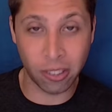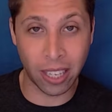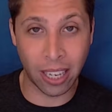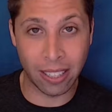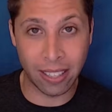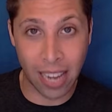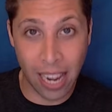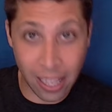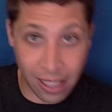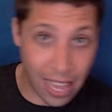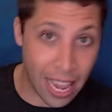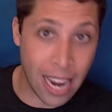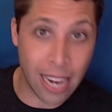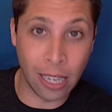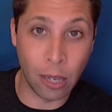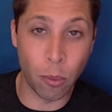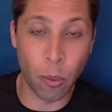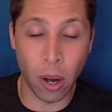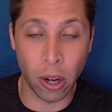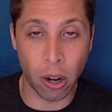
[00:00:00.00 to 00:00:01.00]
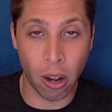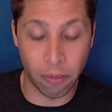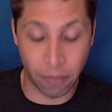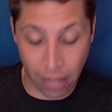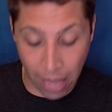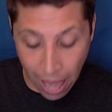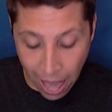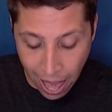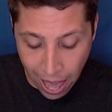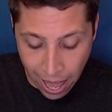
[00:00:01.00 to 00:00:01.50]
like take the eighty-one off
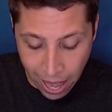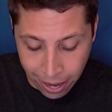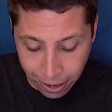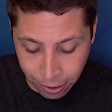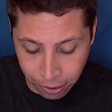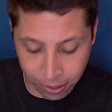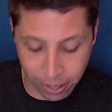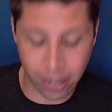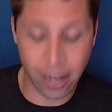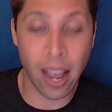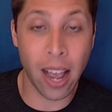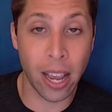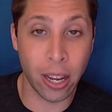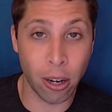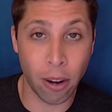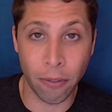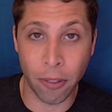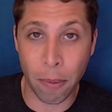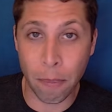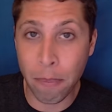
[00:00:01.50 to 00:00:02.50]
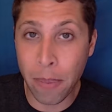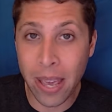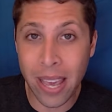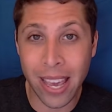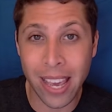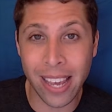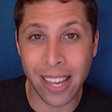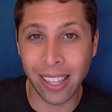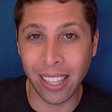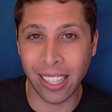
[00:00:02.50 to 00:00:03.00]
the A or the nine off the
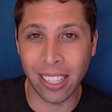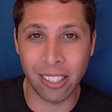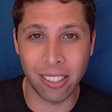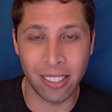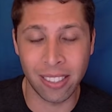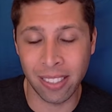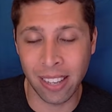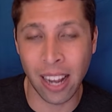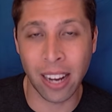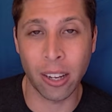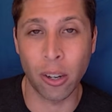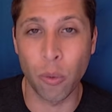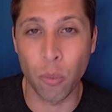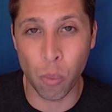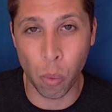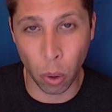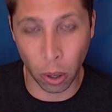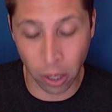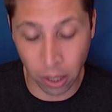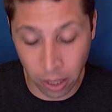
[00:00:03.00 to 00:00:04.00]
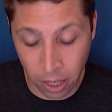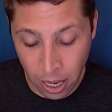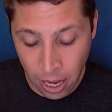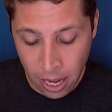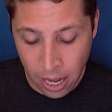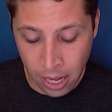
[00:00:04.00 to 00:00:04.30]
B. Like, it's just not going to work.